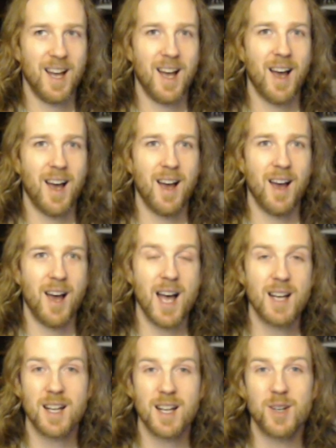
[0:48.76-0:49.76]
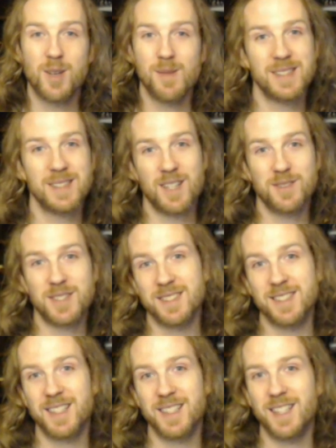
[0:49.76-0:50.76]
And I call myself
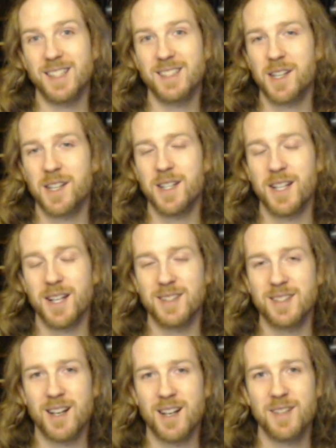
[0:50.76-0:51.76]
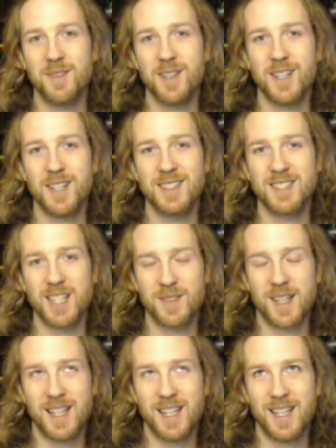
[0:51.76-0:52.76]
DancingGeek, so you know there's kind of a
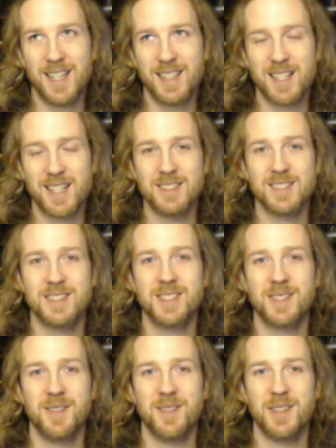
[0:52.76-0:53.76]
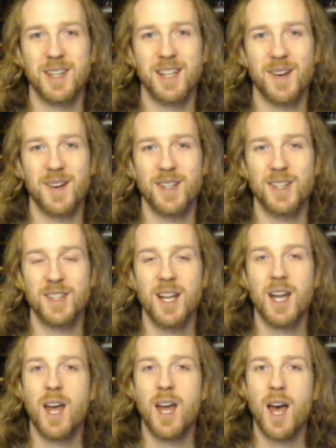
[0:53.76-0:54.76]
geeky sense to everything going on.
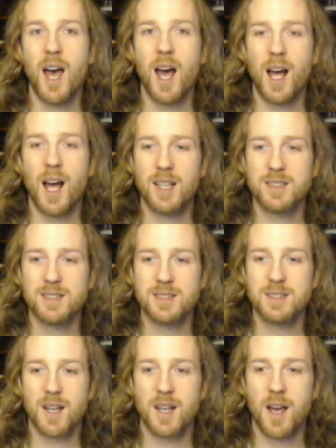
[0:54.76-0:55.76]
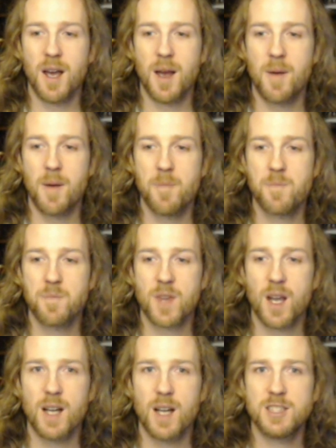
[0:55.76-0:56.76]
And
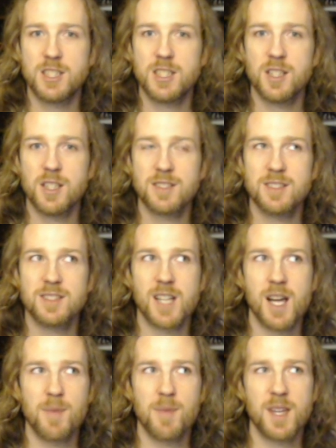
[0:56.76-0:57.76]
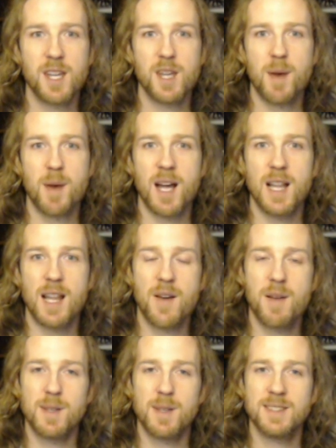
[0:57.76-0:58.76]
I just am thinking about
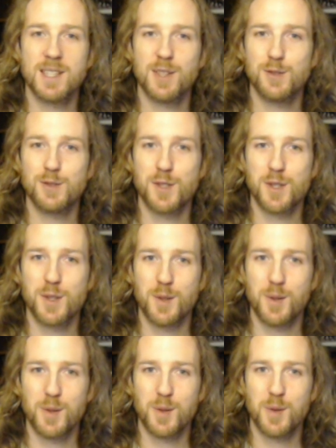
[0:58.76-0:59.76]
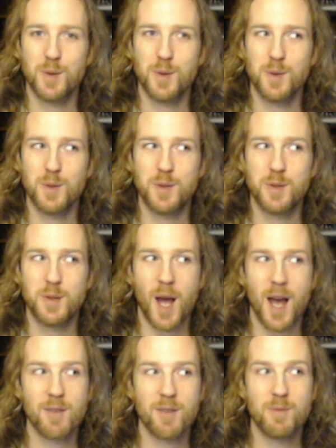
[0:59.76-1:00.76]
allowing myself to
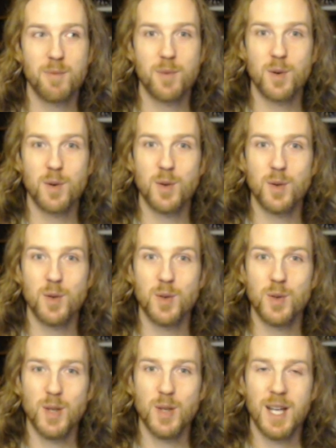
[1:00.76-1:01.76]
have more